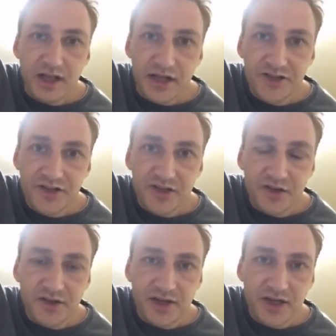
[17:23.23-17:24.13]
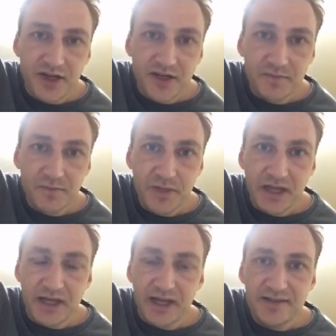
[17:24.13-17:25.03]
introducing
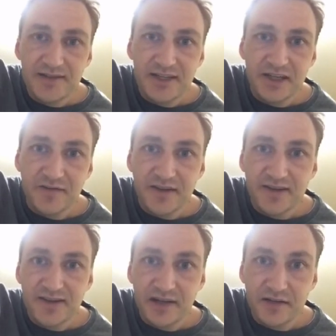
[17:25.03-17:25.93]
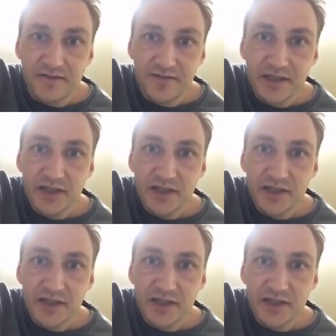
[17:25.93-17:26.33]
an entity of itself,